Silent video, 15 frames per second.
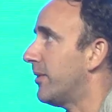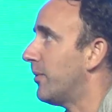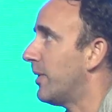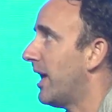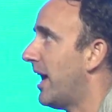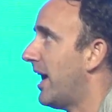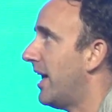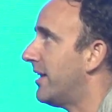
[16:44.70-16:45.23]
that we
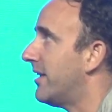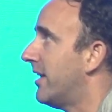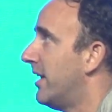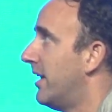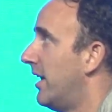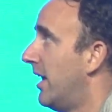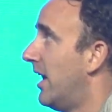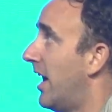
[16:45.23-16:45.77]
had.
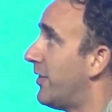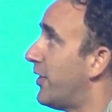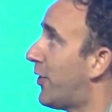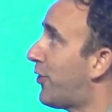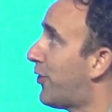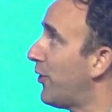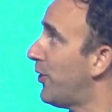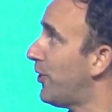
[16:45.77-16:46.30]
And the
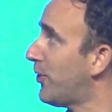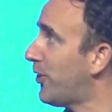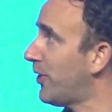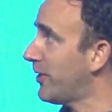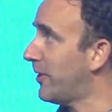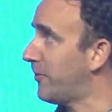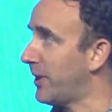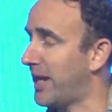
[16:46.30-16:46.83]
third
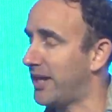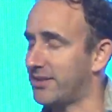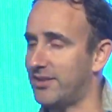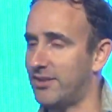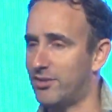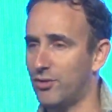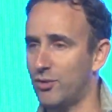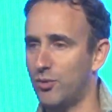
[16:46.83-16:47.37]
thing that we had to
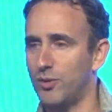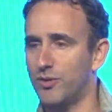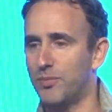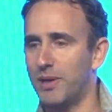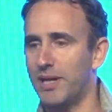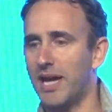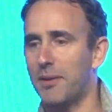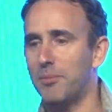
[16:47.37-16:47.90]
do was
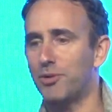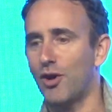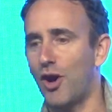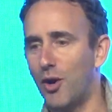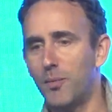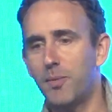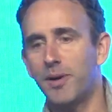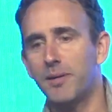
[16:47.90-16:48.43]
being able to
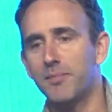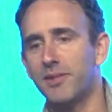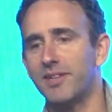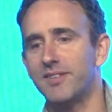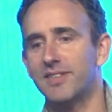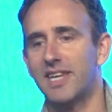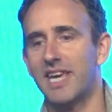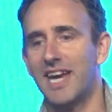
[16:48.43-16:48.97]
open up
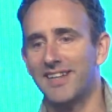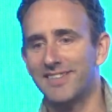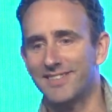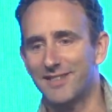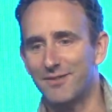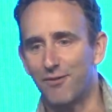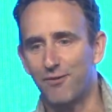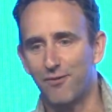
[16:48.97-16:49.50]
these accounts
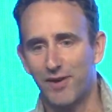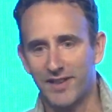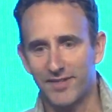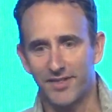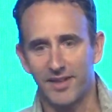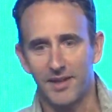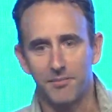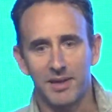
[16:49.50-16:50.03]
and
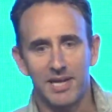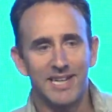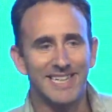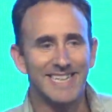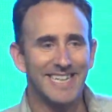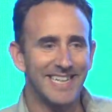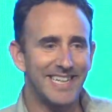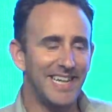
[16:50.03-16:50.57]
fund them in a
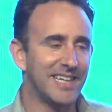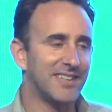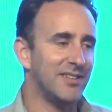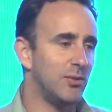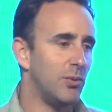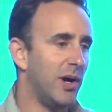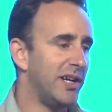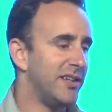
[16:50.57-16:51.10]

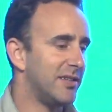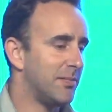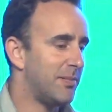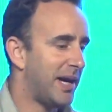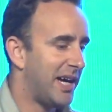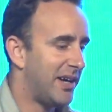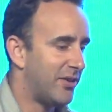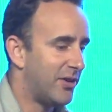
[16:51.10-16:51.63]
connected way to
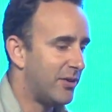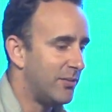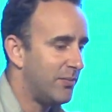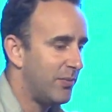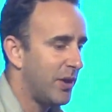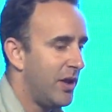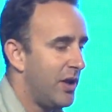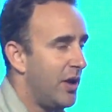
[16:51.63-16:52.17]
payroll.
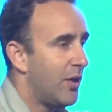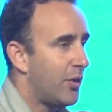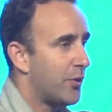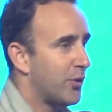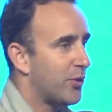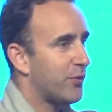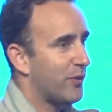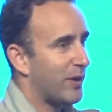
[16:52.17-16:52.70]

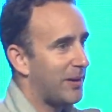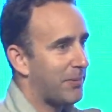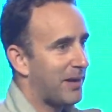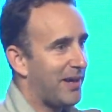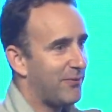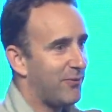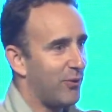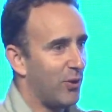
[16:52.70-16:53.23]
Through the Flair
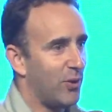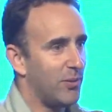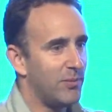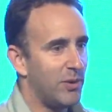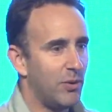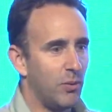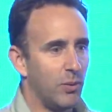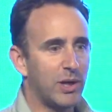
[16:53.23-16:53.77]
platform,
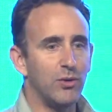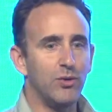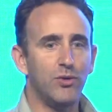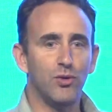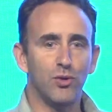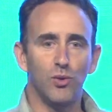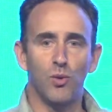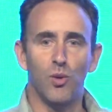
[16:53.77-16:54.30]
we could
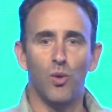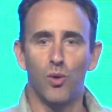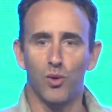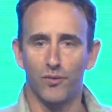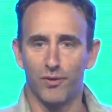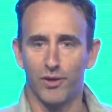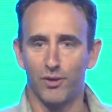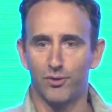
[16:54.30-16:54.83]
do all
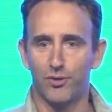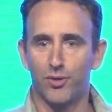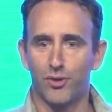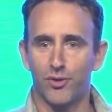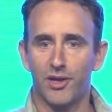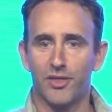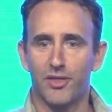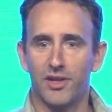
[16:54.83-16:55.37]
of those
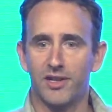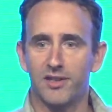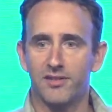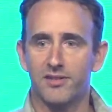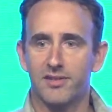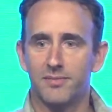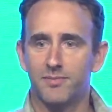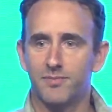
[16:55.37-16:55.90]
3
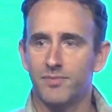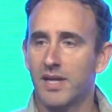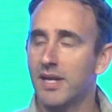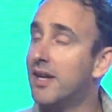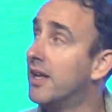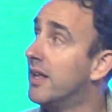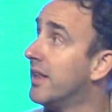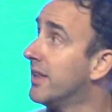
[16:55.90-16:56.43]
things.
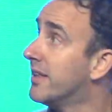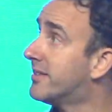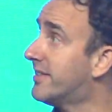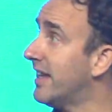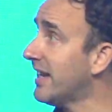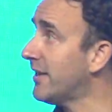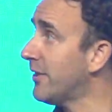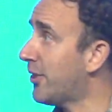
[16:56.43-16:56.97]
The
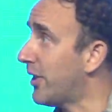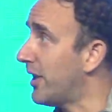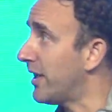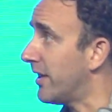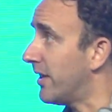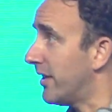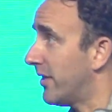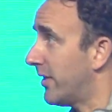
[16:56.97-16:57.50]
second
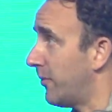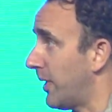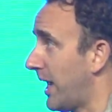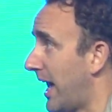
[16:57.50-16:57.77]
thing that we